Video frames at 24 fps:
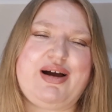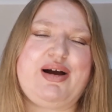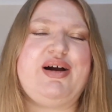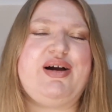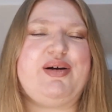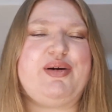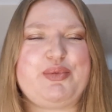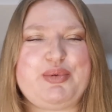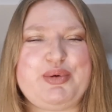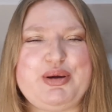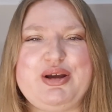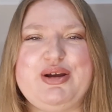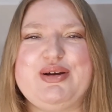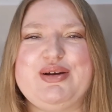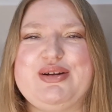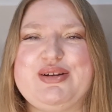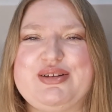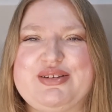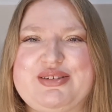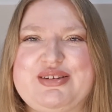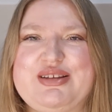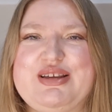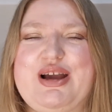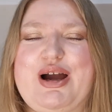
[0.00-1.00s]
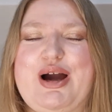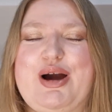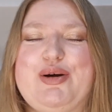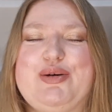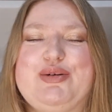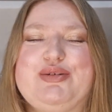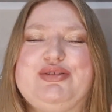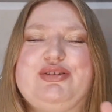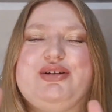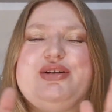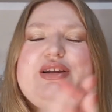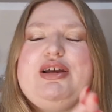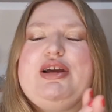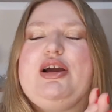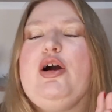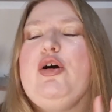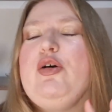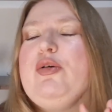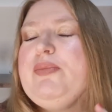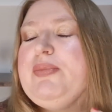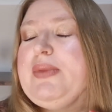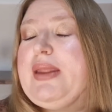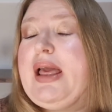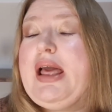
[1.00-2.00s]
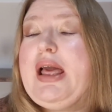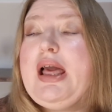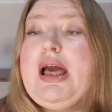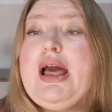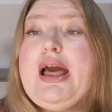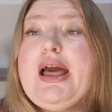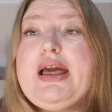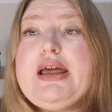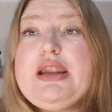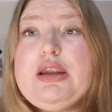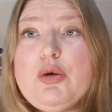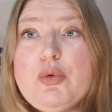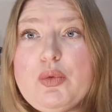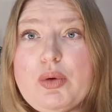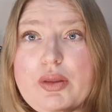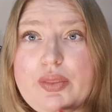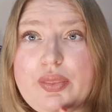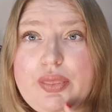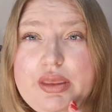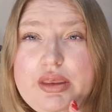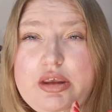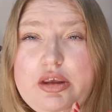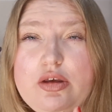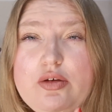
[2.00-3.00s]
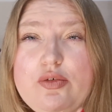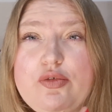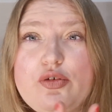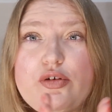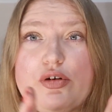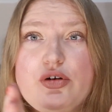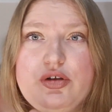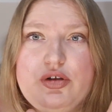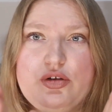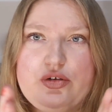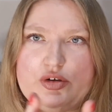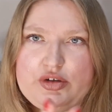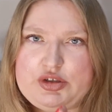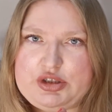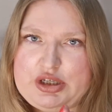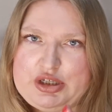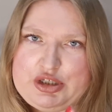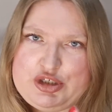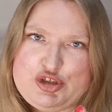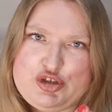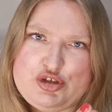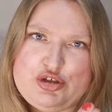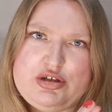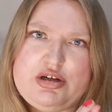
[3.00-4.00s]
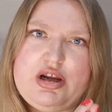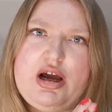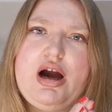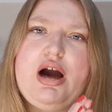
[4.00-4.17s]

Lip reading: we're gonna see how it's gonna go. Anyway, thank you for your attention.